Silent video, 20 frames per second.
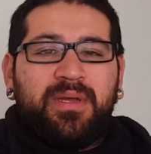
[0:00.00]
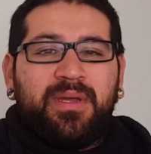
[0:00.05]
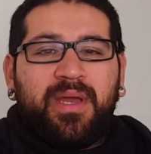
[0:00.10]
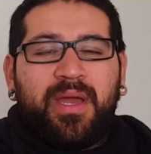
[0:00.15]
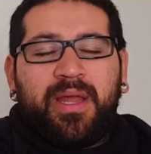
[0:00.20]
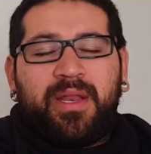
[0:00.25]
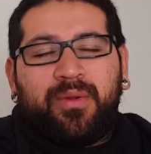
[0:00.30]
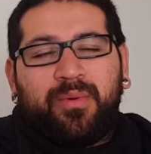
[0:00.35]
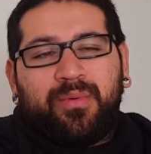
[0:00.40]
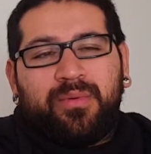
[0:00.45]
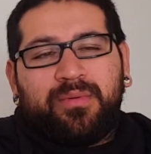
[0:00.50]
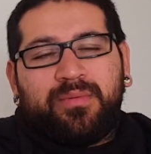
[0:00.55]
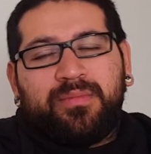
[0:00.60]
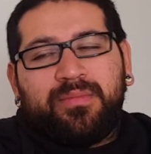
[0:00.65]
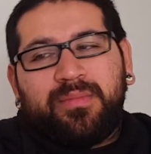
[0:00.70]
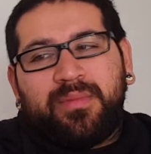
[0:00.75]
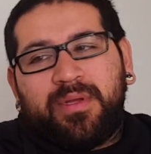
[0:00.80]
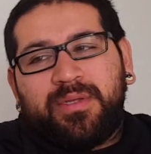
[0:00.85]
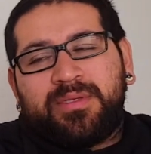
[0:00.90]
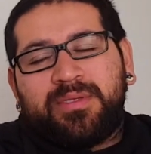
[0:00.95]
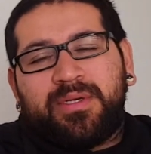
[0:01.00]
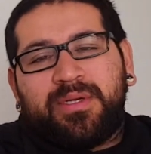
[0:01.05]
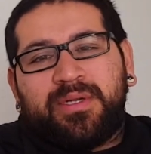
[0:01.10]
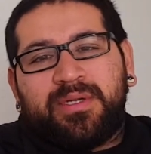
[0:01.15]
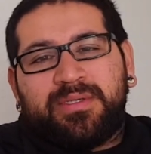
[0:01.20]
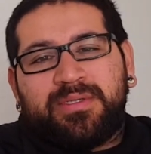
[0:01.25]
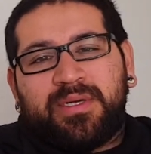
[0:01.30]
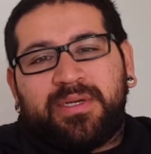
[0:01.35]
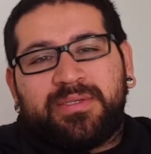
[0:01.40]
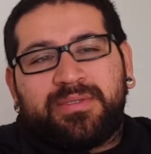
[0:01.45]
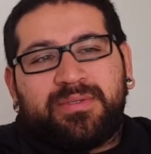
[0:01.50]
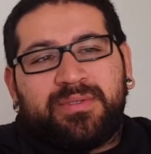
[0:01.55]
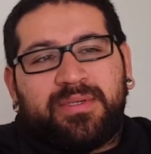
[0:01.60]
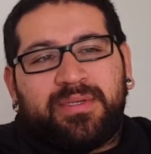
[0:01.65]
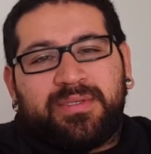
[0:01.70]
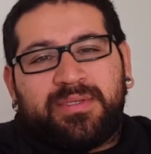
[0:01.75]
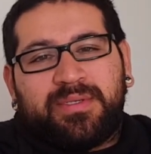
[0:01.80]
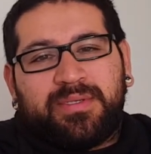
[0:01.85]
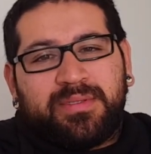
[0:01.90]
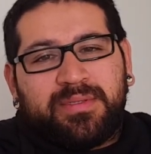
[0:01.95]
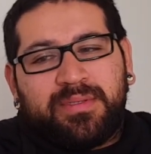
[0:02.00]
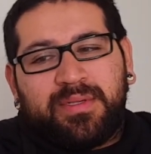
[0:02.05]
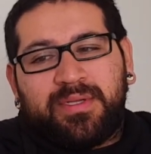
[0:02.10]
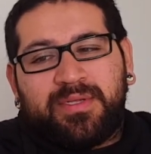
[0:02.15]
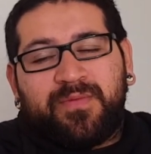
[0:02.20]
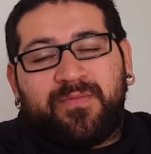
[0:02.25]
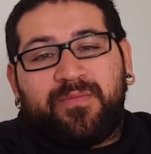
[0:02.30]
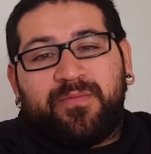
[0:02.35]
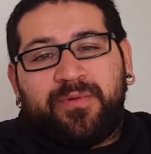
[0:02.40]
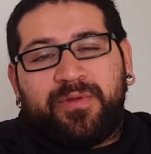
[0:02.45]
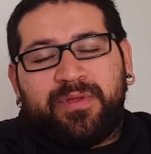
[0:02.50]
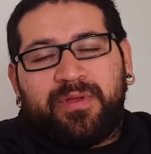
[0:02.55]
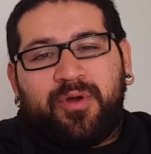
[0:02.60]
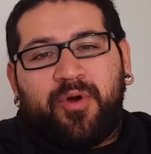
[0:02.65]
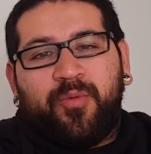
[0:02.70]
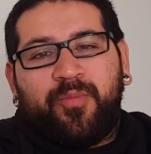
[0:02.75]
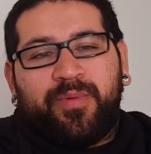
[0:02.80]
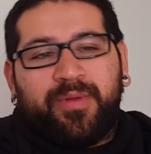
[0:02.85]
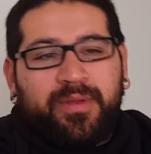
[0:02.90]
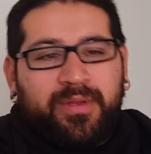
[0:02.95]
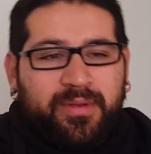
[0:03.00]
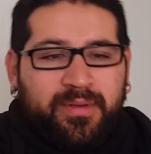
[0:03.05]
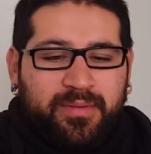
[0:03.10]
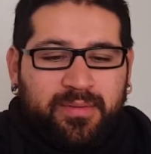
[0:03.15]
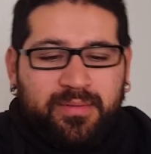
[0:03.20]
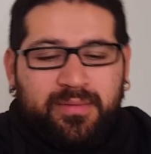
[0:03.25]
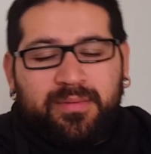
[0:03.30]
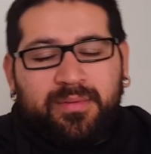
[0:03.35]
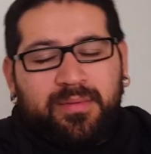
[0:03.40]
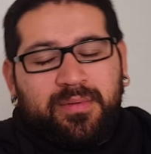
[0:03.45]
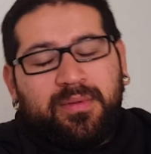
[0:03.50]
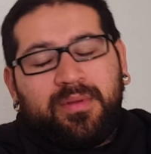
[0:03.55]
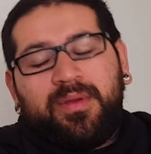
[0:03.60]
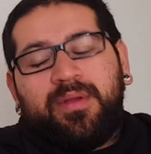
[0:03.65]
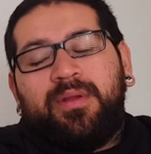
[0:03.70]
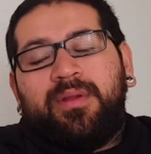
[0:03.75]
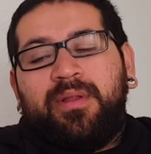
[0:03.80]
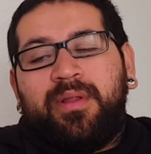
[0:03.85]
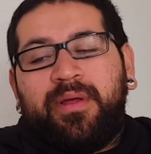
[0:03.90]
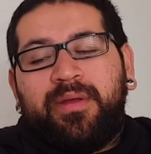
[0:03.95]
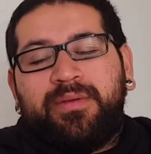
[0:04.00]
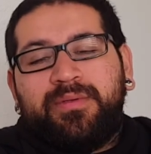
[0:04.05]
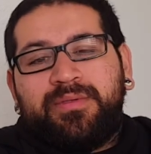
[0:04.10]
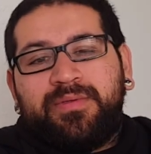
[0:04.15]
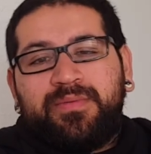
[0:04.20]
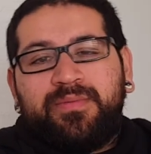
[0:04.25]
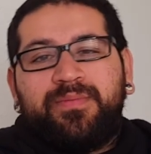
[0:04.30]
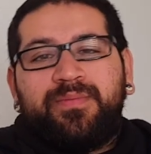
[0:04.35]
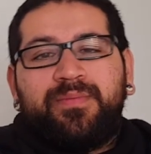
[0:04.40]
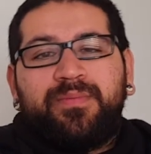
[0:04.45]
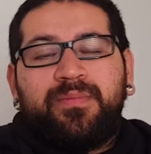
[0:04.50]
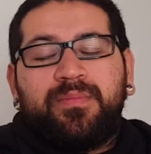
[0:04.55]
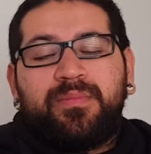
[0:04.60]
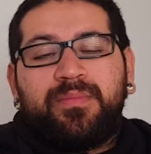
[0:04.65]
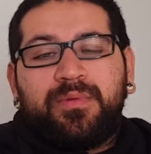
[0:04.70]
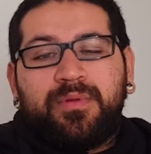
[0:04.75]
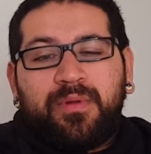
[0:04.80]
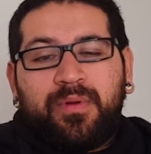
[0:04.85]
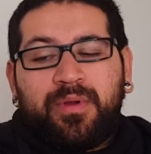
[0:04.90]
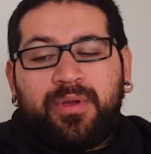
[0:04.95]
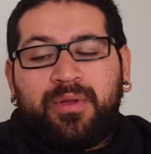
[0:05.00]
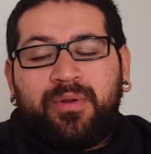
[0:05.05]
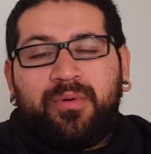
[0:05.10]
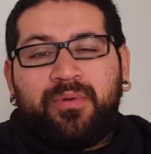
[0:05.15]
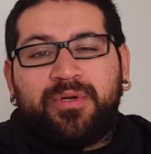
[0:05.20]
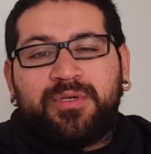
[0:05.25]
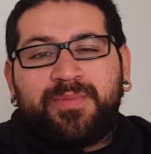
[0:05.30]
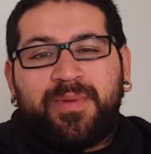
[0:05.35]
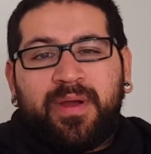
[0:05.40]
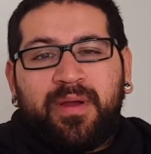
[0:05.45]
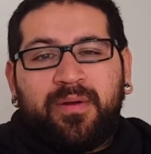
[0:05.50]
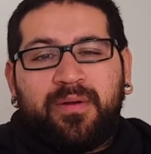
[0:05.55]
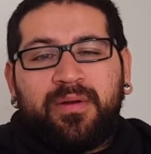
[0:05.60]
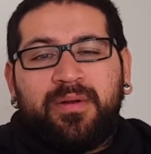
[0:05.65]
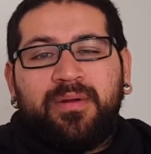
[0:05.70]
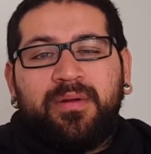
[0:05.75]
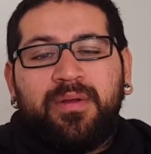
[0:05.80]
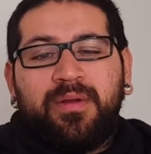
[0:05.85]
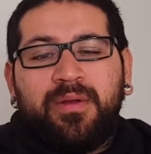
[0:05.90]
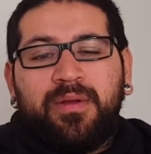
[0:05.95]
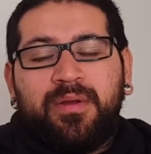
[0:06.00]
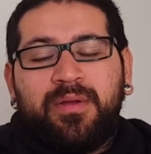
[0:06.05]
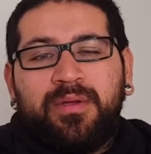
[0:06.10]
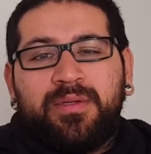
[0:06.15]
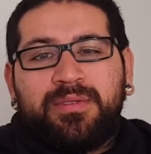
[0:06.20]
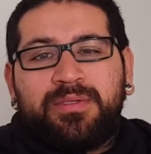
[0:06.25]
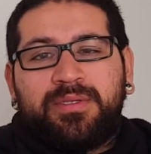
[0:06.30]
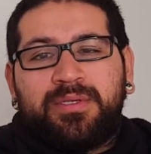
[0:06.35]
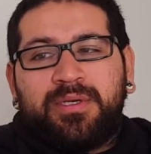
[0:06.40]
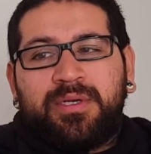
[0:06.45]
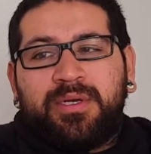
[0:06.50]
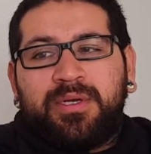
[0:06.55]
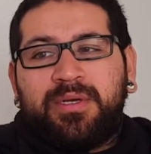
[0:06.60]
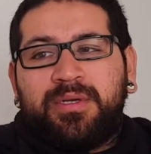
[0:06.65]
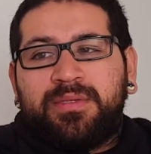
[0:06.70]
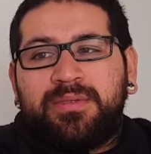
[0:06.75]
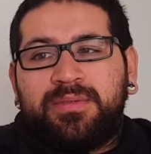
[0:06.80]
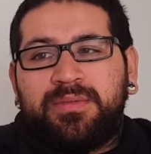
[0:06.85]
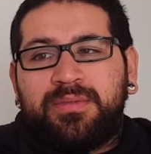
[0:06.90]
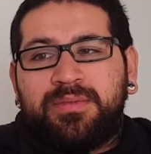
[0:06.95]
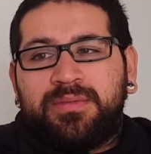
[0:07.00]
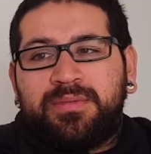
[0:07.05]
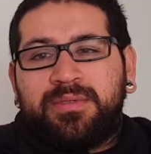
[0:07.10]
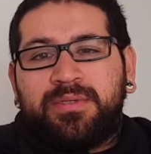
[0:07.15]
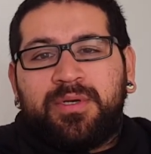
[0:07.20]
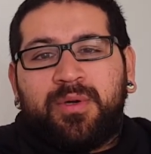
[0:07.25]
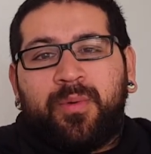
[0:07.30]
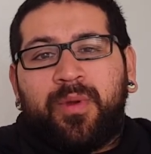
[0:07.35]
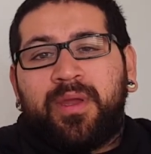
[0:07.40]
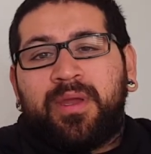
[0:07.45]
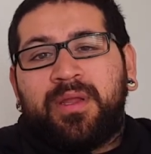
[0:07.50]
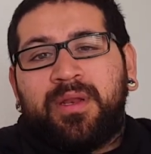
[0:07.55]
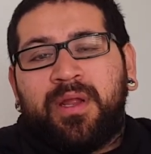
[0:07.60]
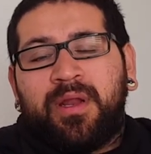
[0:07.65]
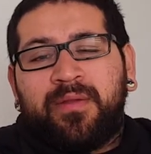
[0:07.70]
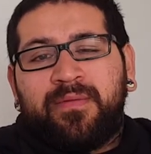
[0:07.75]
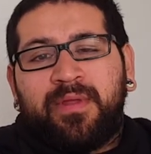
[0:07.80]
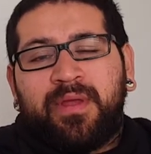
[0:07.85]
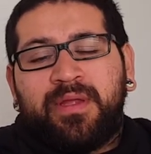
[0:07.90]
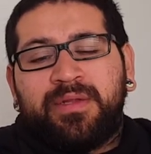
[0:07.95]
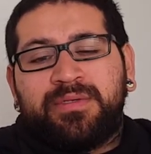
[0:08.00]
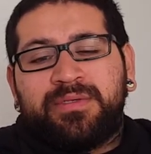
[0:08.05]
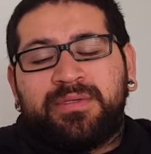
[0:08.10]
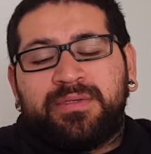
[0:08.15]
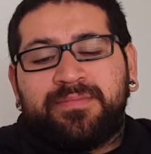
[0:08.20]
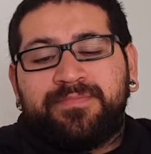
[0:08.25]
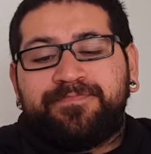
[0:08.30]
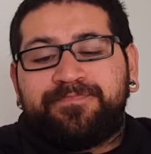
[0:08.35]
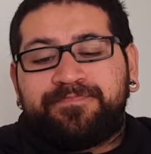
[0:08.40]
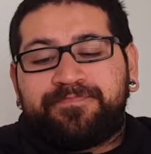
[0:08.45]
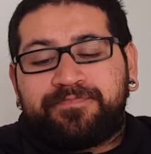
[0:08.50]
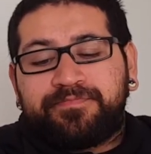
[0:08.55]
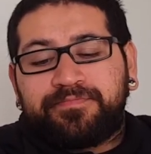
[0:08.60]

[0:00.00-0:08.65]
And it's a good exhaust too, because it's really open and it allows good horsepower to awaken out of the engine.